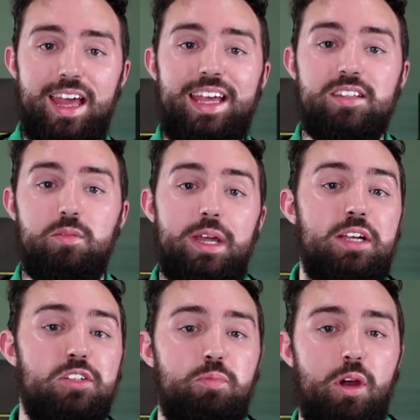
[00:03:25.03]
is it
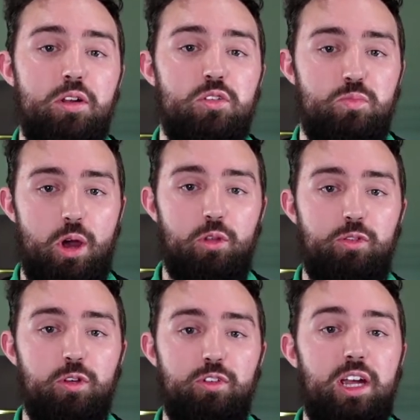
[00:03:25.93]
makes the predator's mouth
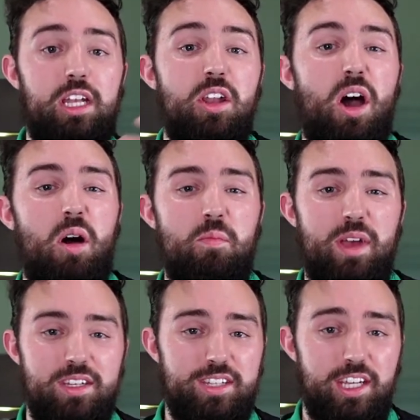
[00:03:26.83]
feel very numb
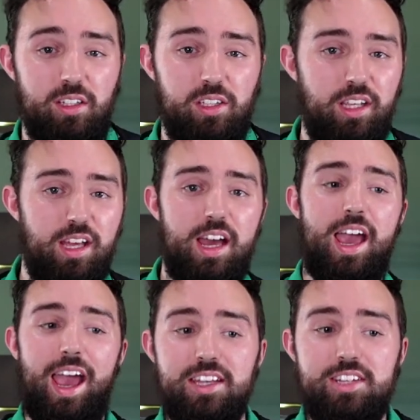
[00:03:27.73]
and tingly
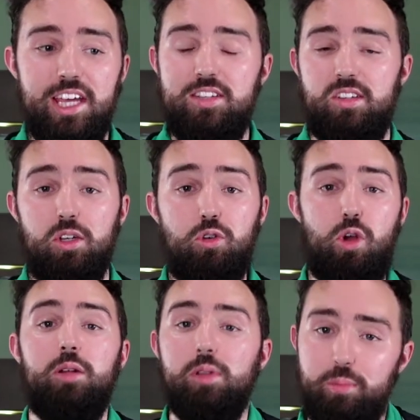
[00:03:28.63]
and tastes
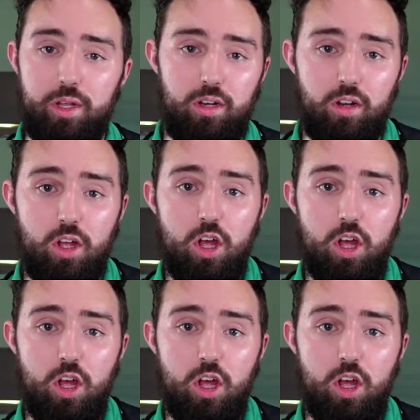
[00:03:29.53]
incredibly bitter.